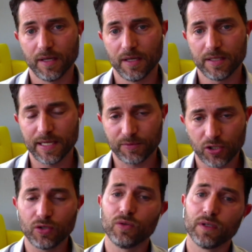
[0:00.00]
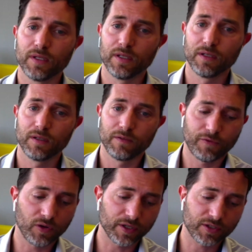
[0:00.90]
Step two,
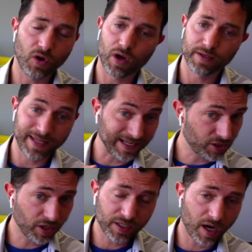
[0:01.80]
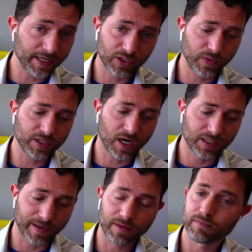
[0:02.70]
focus on that target audience we talked
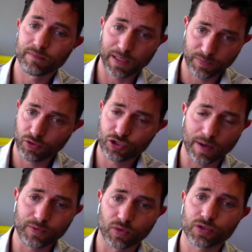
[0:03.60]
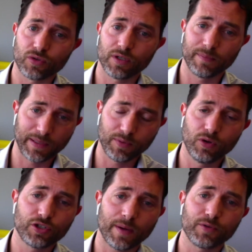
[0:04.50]
about, people who shop your store and people who
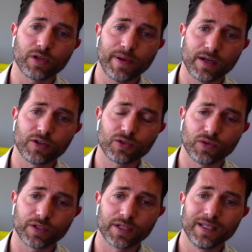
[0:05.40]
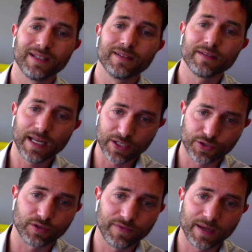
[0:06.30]
shop your competitor stores, and serve them